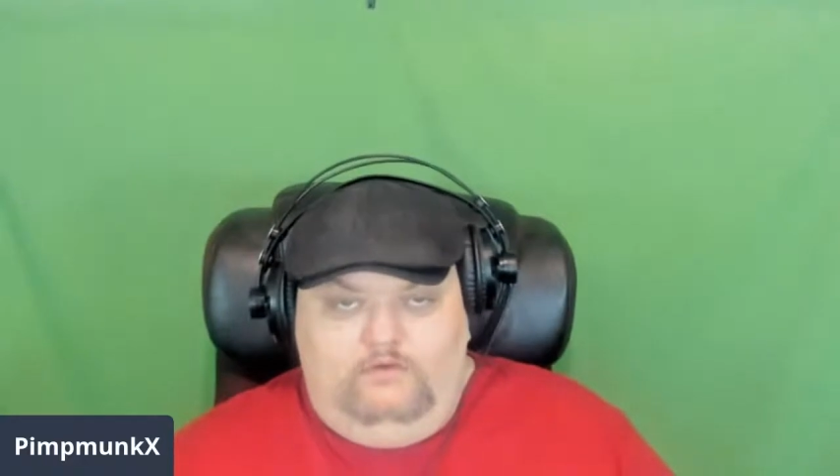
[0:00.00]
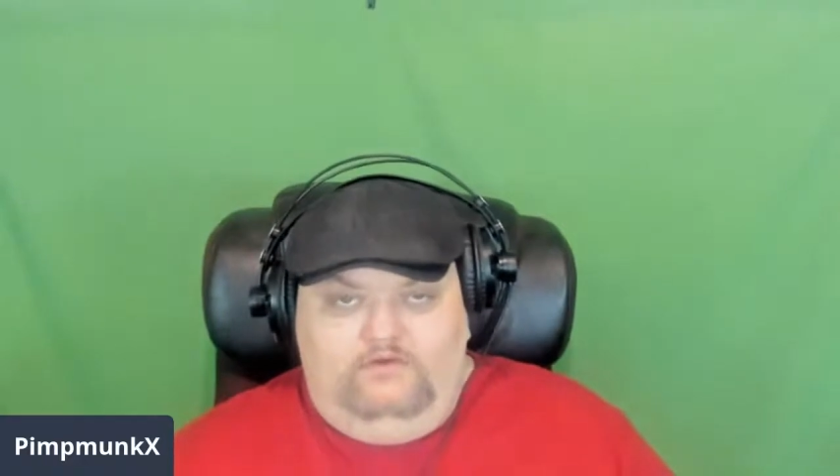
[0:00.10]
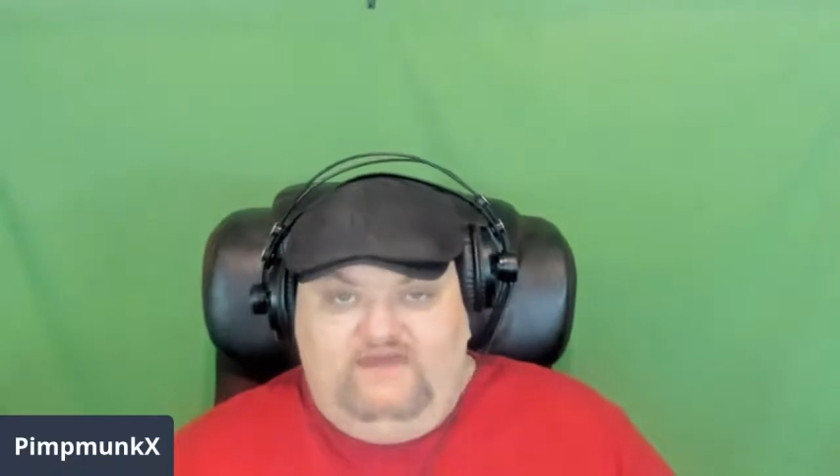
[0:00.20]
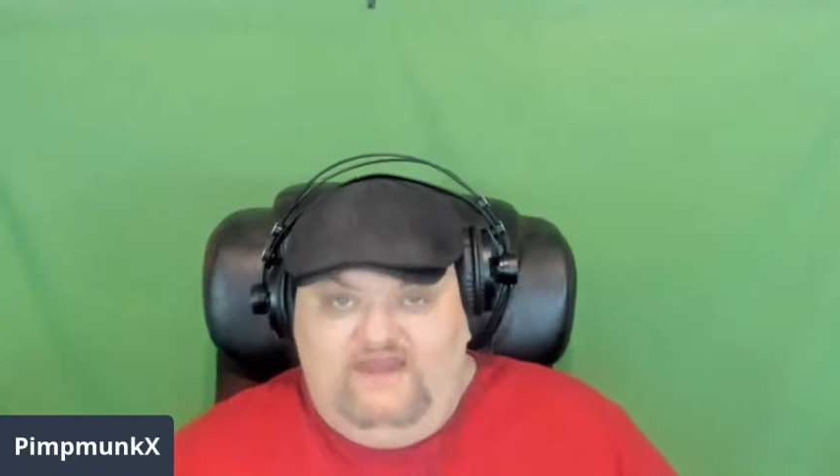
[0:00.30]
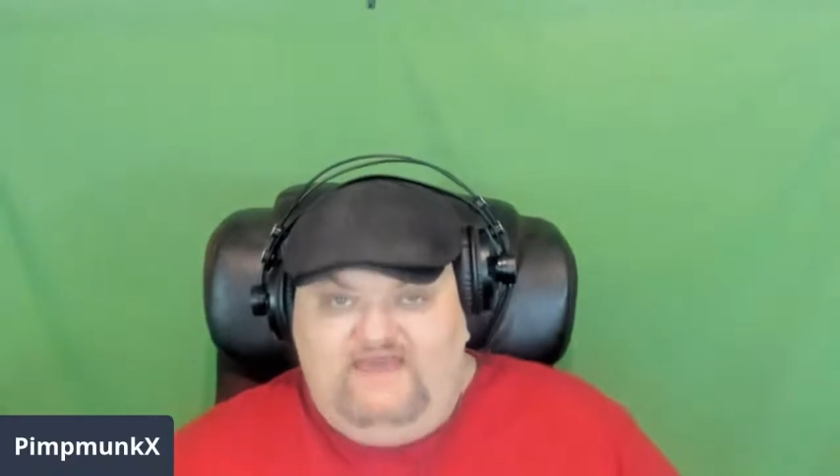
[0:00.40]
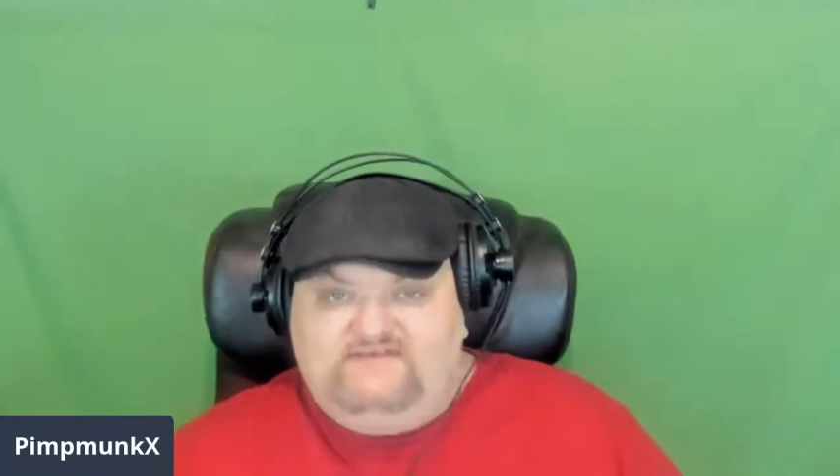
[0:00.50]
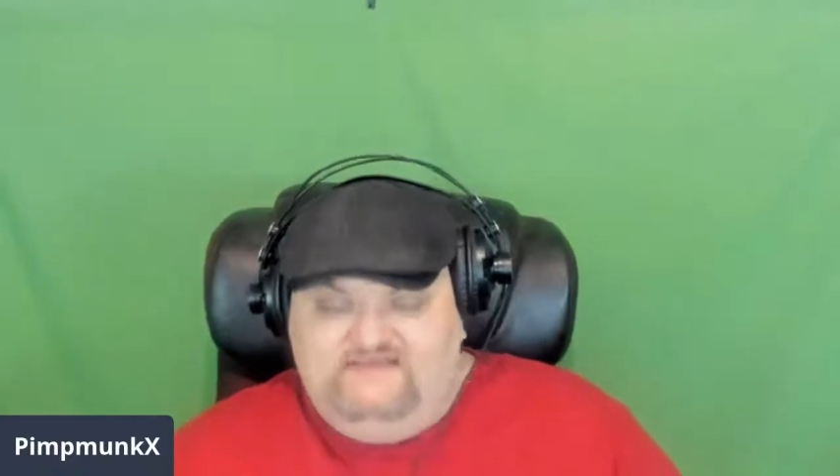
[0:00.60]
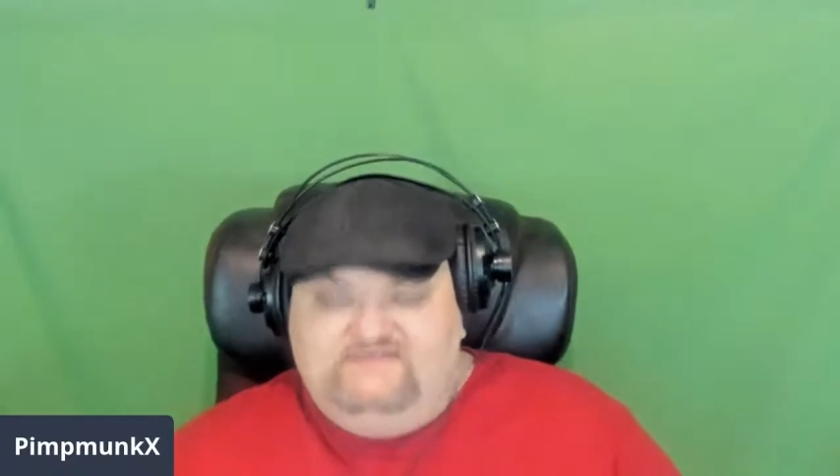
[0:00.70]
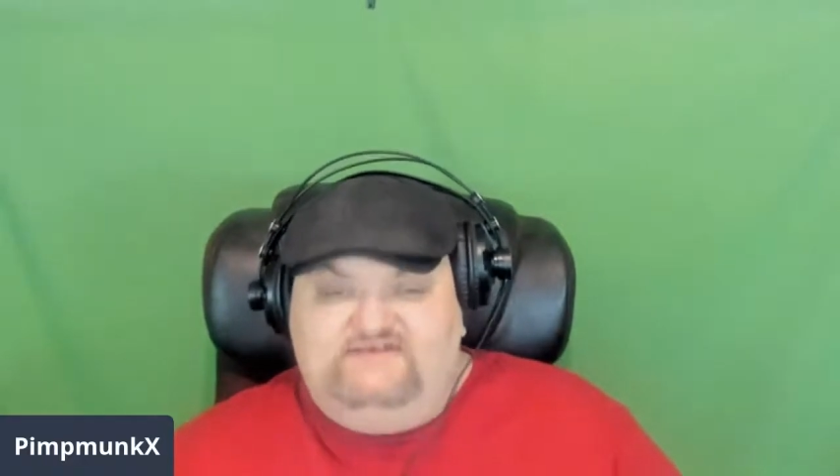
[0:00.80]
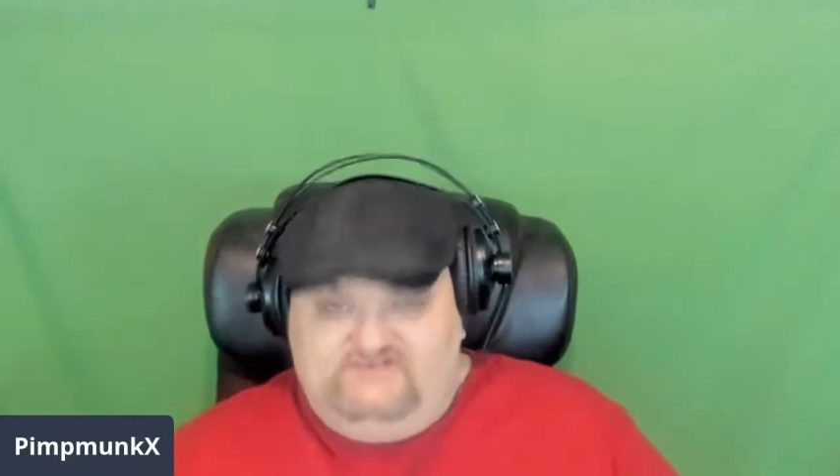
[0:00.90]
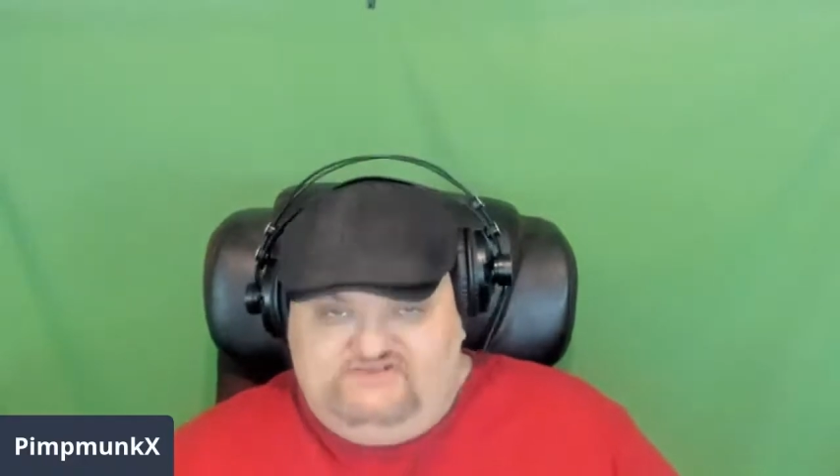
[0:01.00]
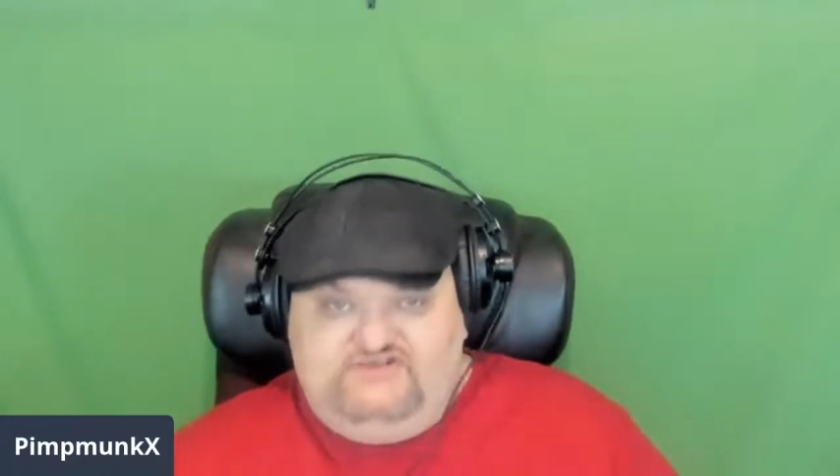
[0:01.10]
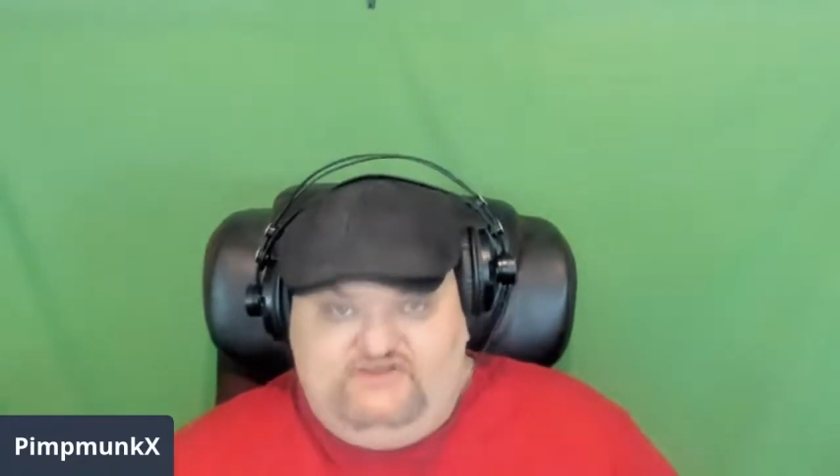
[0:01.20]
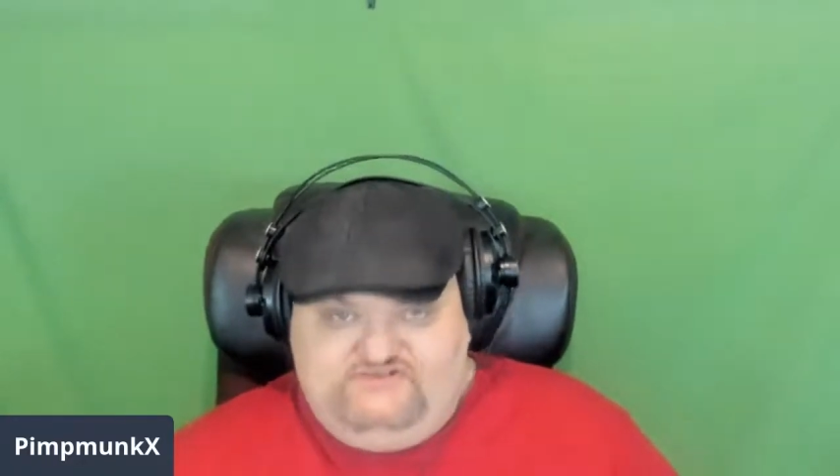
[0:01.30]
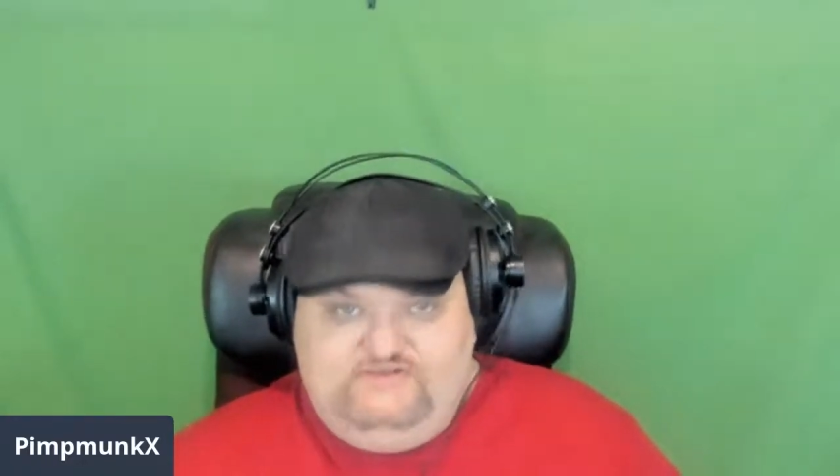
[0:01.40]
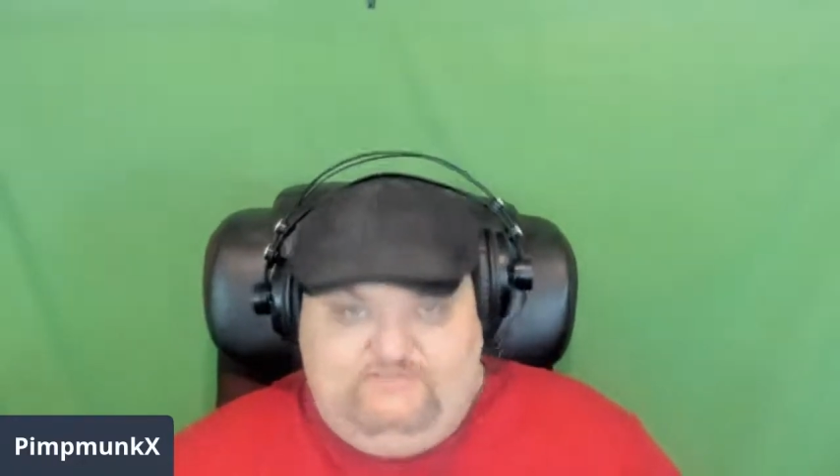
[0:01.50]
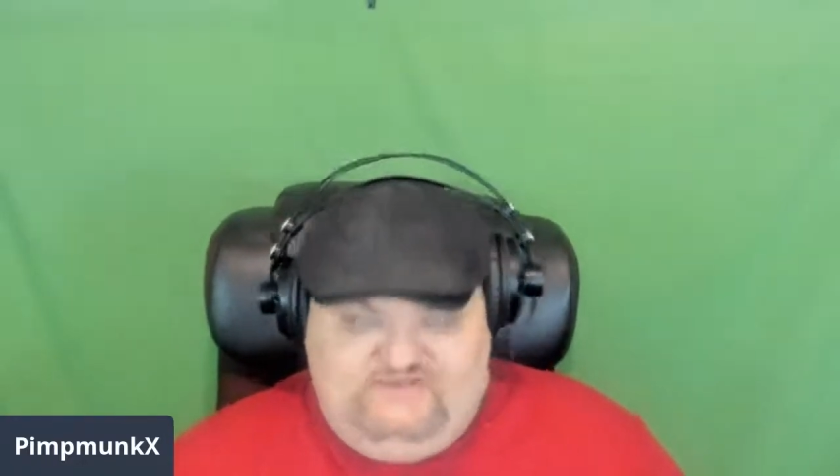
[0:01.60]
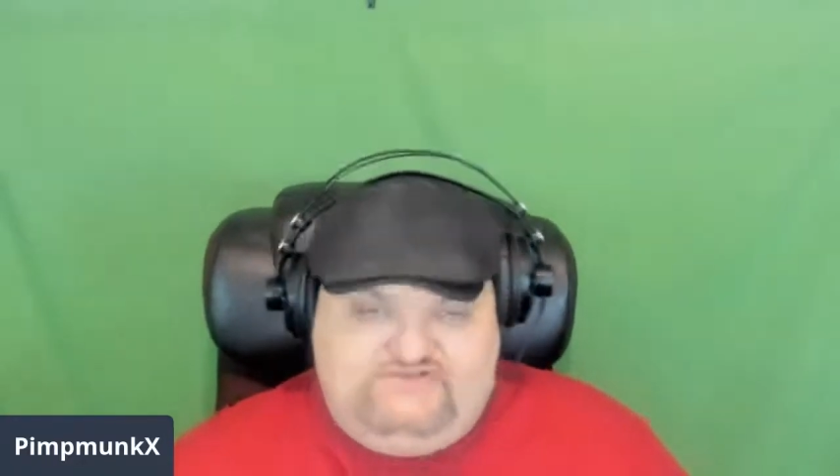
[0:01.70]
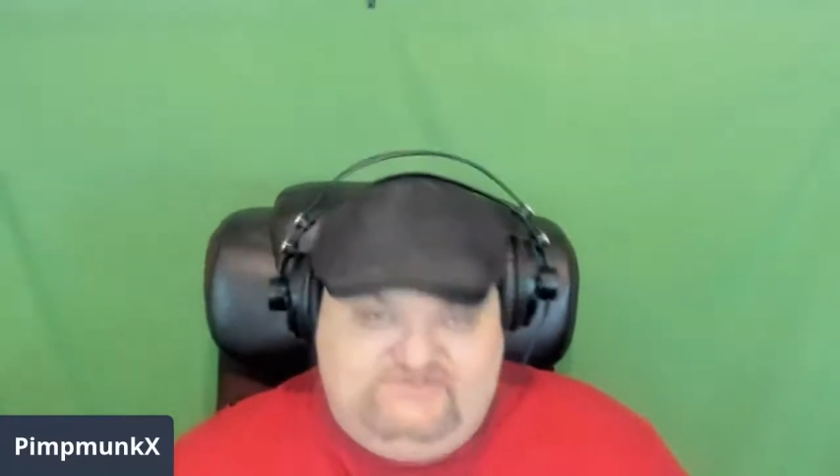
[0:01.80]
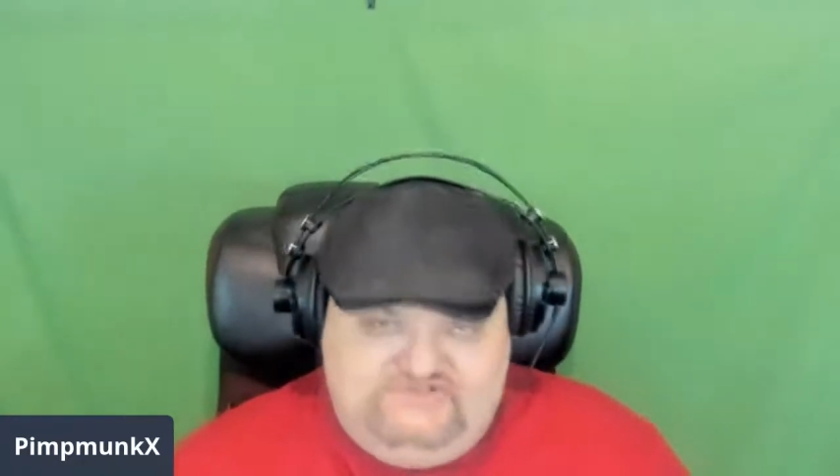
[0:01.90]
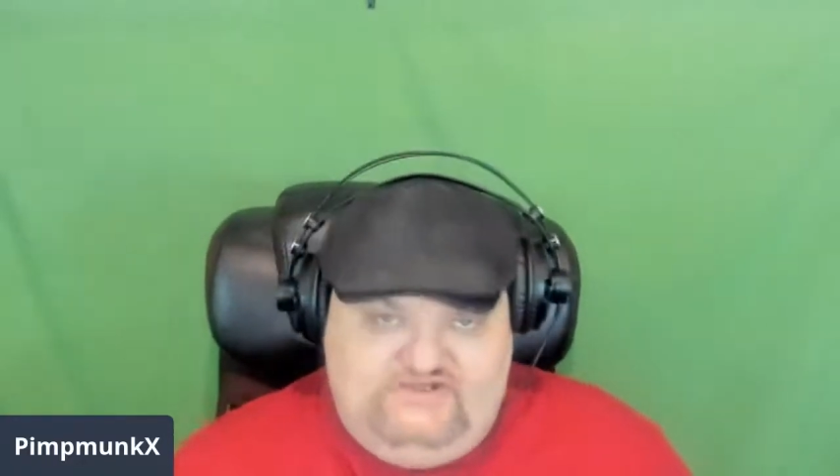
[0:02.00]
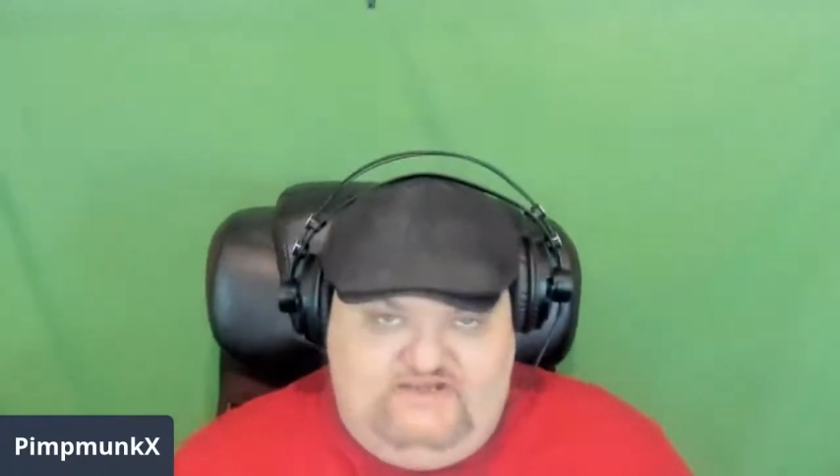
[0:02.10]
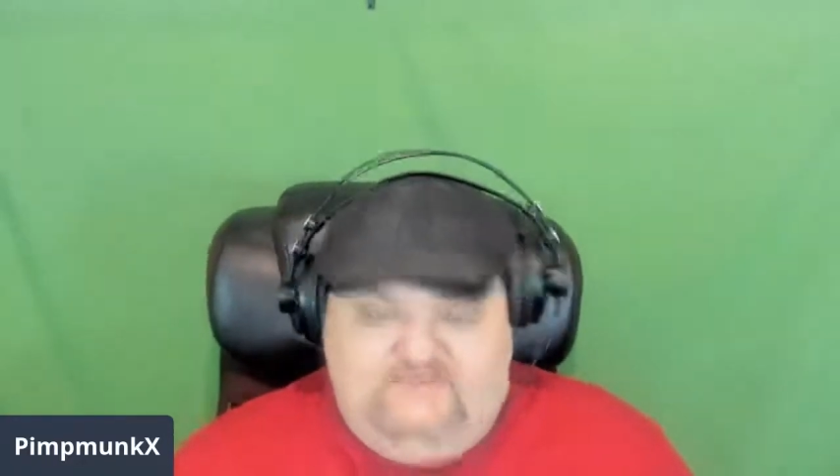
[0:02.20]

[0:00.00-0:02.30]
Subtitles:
Negs is a disgusting piece of shit.